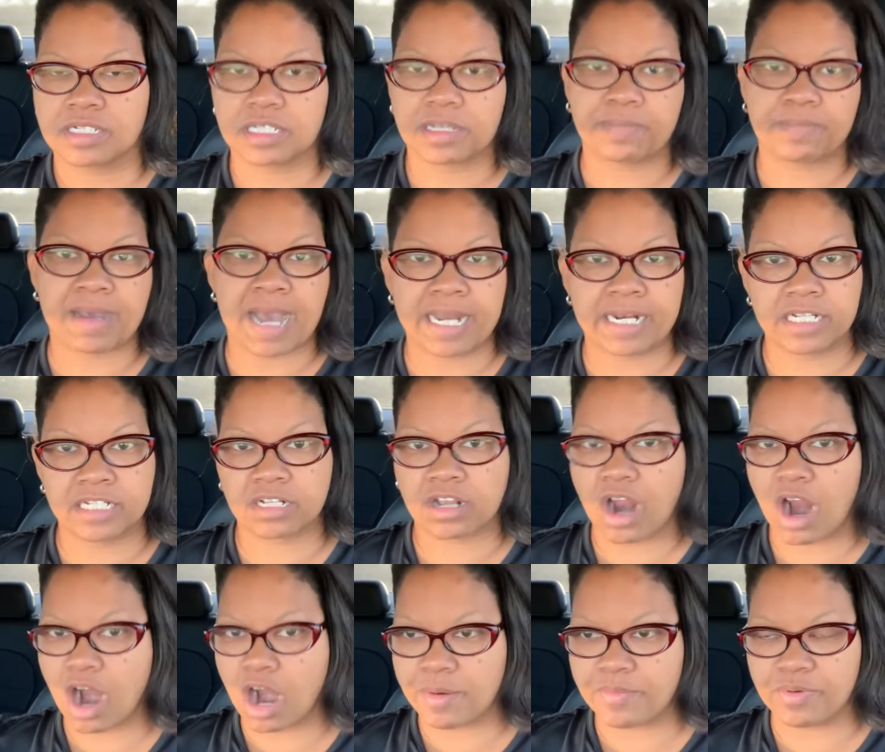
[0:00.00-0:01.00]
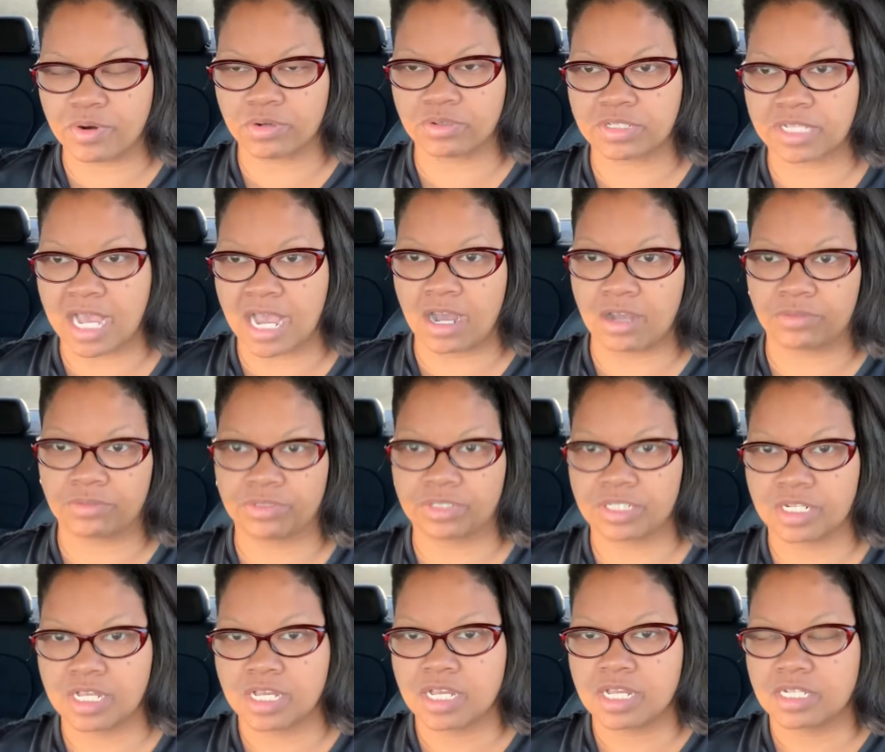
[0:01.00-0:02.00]
Somebody's car broke down.
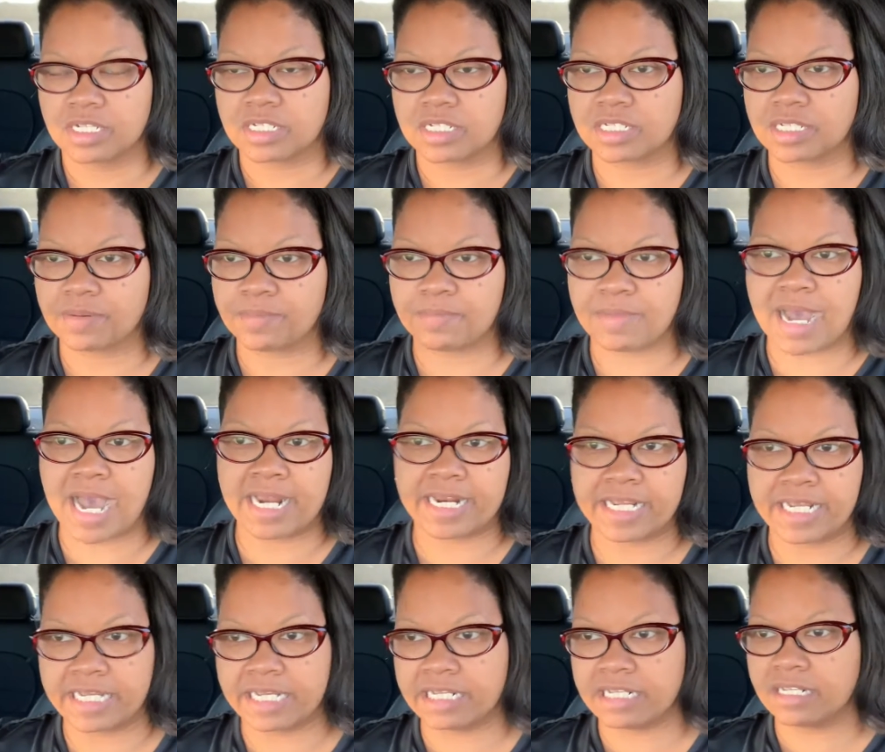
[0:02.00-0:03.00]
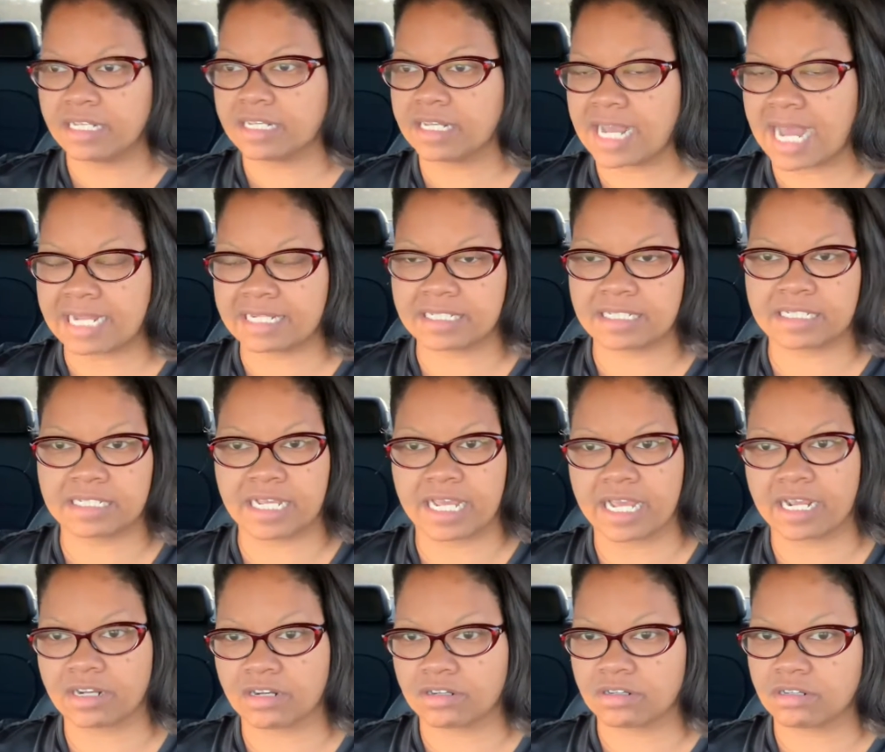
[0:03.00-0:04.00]
Somebody got
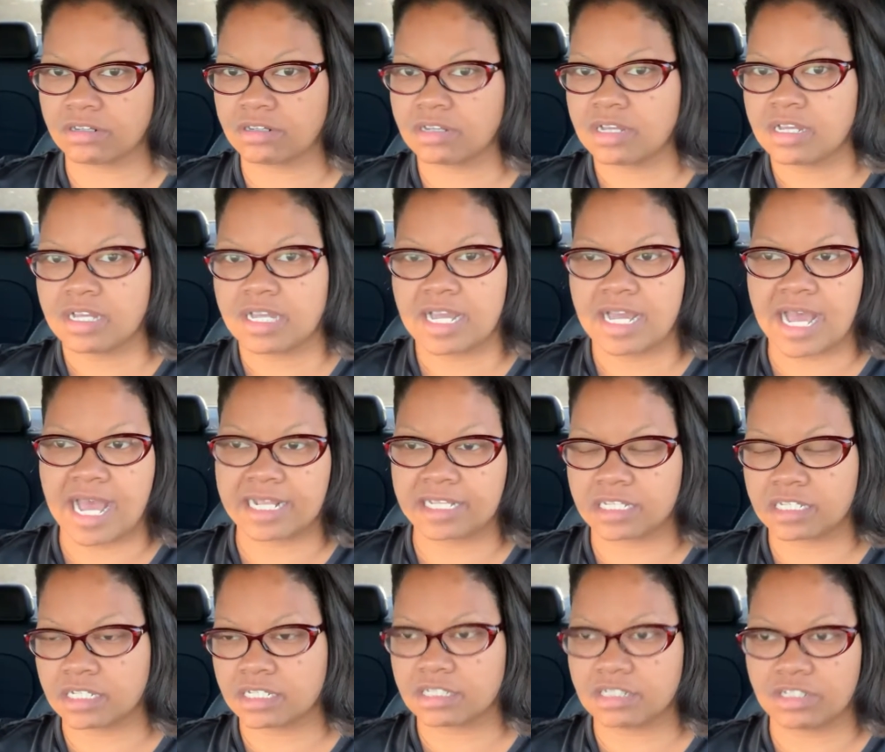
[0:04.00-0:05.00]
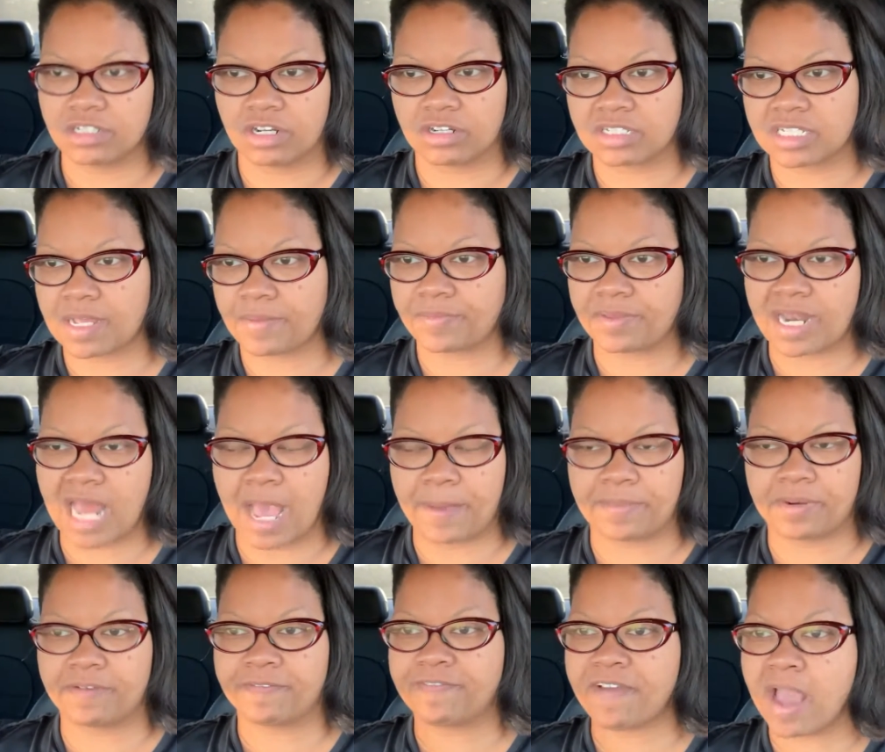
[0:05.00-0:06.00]
sick or had to, you know, something happened.